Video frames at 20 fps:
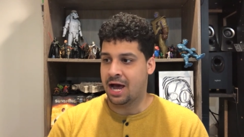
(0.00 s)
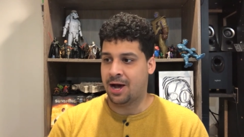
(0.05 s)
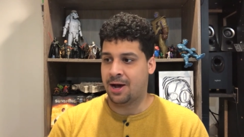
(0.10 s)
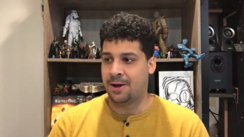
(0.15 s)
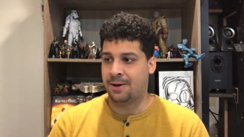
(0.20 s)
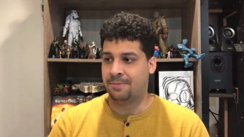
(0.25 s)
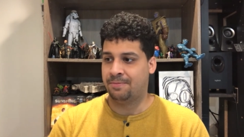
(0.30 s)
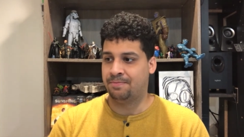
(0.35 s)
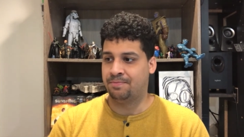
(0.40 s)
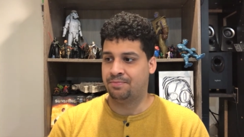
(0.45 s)

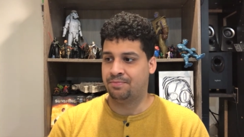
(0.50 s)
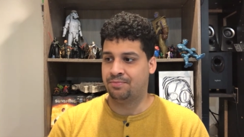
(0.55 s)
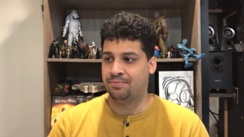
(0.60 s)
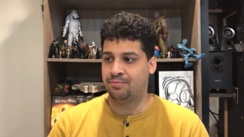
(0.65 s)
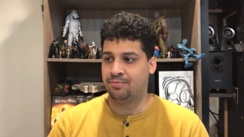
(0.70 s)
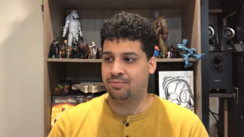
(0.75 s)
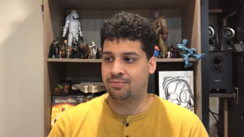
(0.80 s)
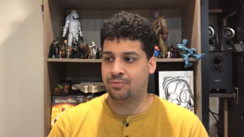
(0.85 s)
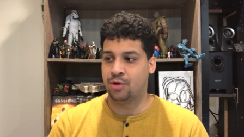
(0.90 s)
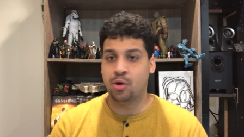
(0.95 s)
Um,
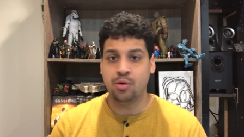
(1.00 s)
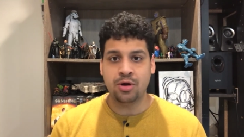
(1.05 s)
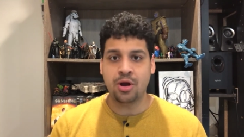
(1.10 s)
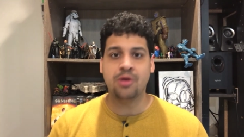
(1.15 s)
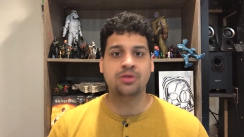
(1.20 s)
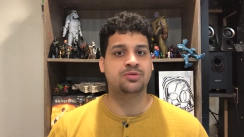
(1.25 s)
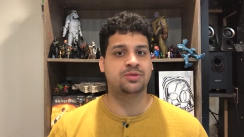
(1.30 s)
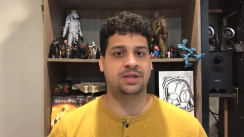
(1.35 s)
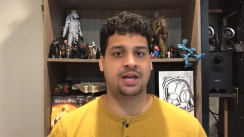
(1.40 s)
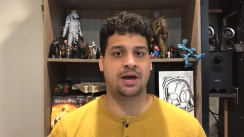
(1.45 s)

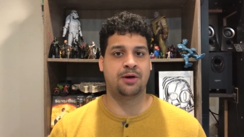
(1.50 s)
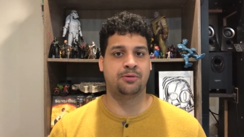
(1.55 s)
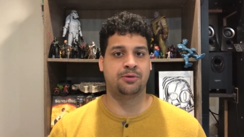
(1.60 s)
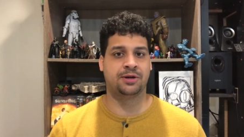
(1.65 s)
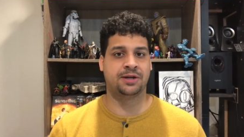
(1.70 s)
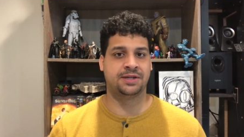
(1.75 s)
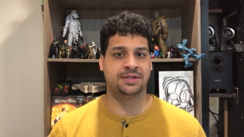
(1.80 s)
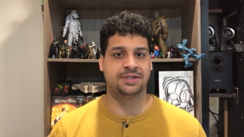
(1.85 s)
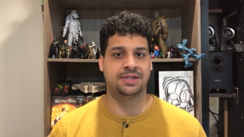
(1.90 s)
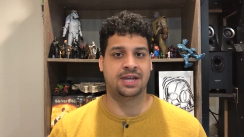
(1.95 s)
who knows what the
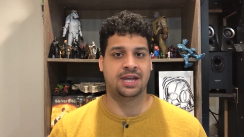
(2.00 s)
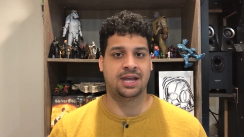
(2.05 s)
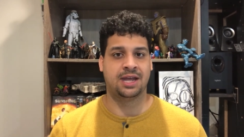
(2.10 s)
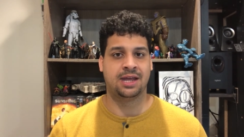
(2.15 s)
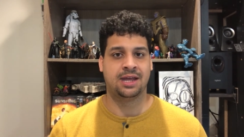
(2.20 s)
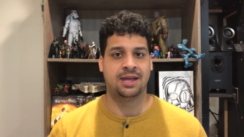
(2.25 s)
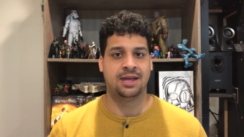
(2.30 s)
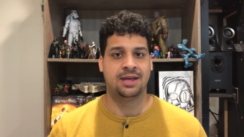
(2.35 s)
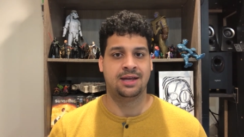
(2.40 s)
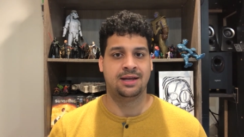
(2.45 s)
hell we're going to
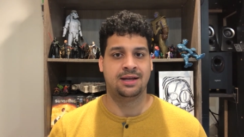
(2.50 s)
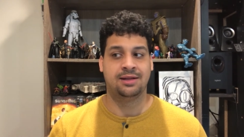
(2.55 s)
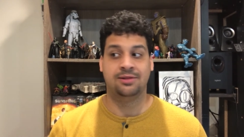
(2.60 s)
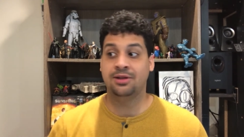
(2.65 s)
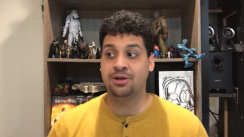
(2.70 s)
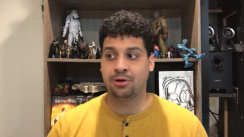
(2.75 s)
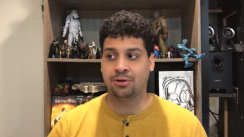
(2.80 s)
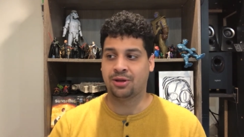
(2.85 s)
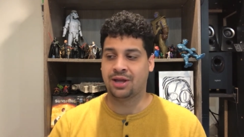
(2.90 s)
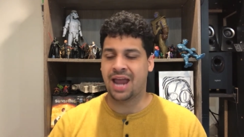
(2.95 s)
see?
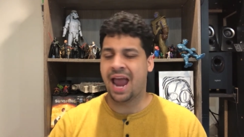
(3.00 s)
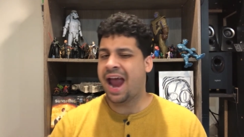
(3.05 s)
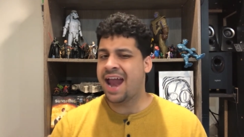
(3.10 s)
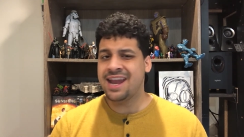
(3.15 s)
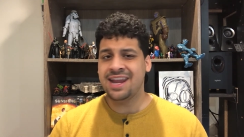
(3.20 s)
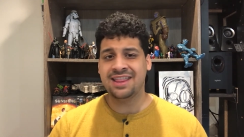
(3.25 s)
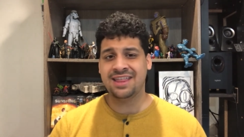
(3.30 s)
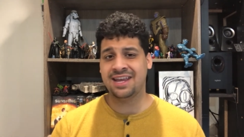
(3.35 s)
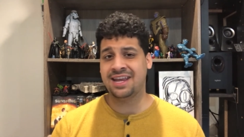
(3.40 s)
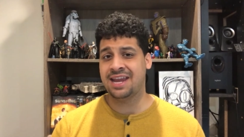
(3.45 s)
Literally,
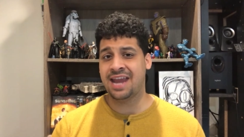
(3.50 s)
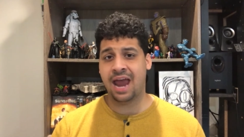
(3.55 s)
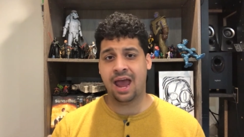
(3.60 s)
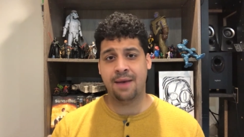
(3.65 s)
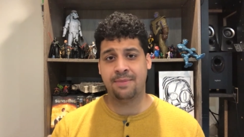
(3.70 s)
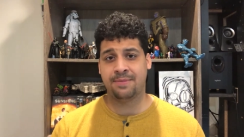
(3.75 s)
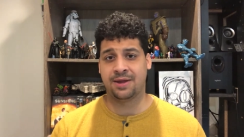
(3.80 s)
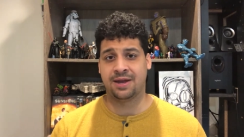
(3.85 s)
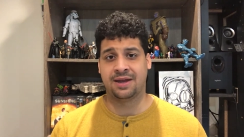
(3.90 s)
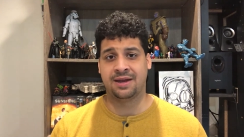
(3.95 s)
anything can
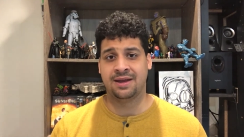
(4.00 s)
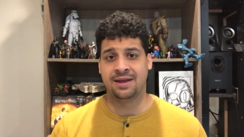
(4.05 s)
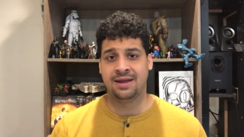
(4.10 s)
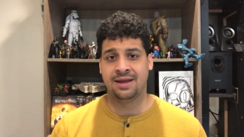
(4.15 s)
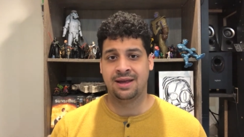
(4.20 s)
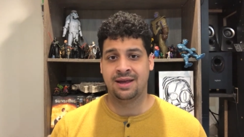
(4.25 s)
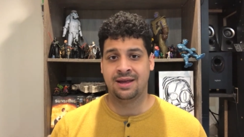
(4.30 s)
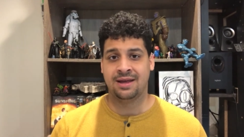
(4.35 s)
happen.